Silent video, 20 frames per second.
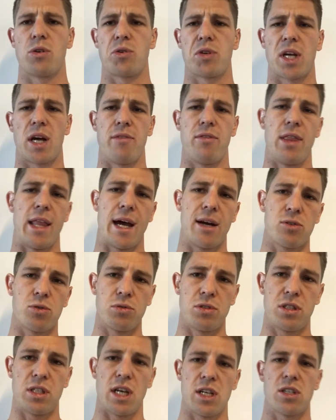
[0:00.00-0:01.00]
recover, and the
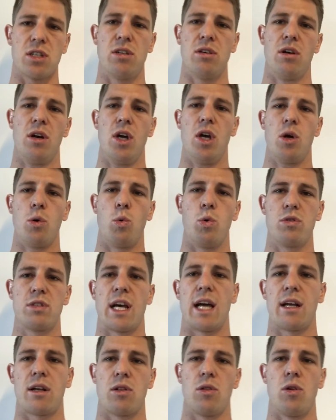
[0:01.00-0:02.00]
actual session will
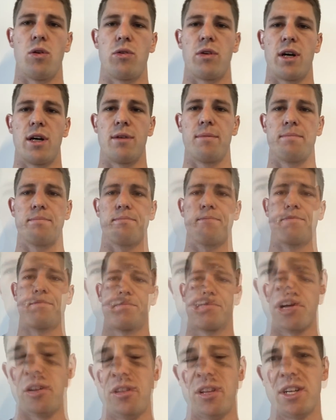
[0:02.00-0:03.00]
take longer.
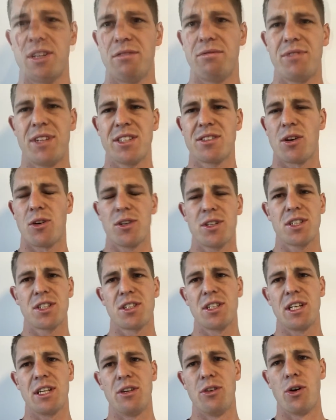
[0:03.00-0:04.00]
So there's
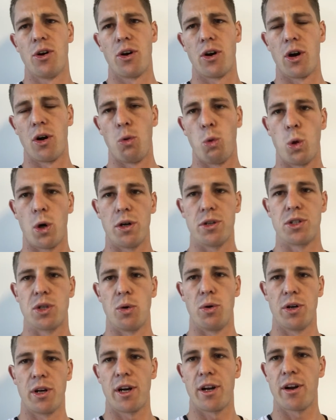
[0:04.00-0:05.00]
honestly not a lot
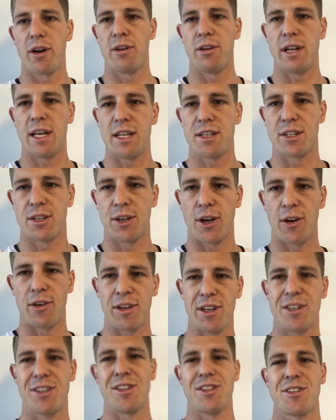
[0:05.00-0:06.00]
to it. I don't need to go
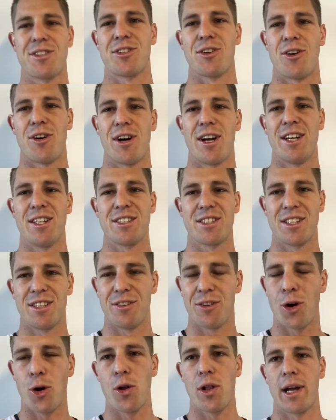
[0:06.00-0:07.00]
into the science
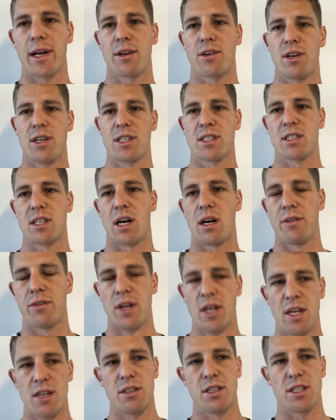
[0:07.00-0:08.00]
and all that kind of stuff.
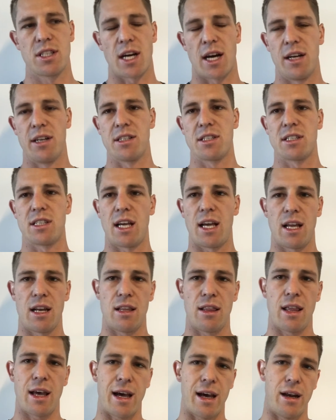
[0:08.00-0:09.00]
Just
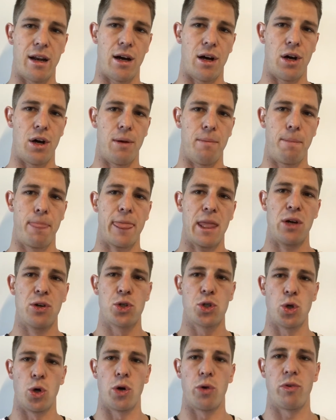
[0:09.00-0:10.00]
understand that
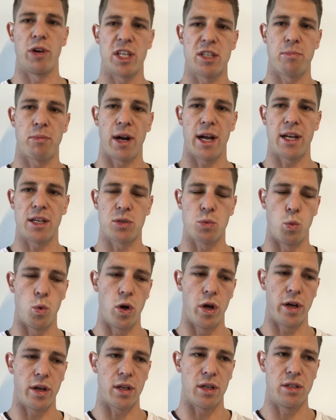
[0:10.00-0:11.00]
shorter rest breaks
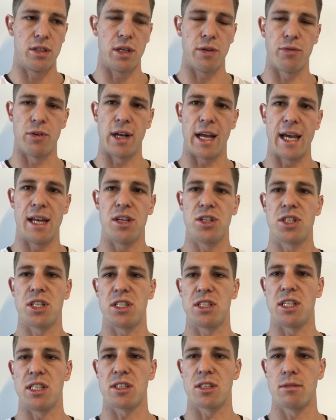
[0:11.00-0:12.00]
work different
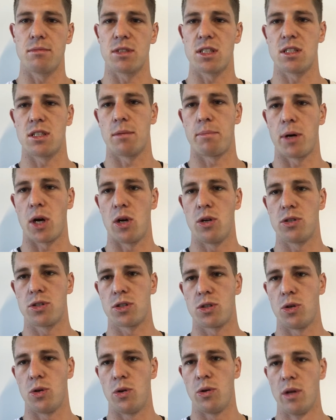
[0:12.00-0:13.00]
energy systems as
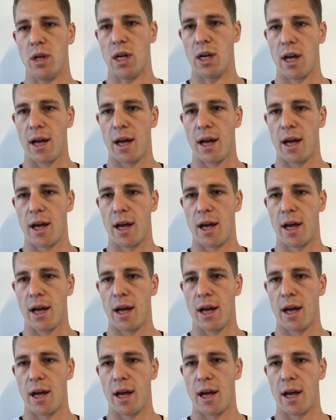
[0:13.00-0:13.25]
opposed to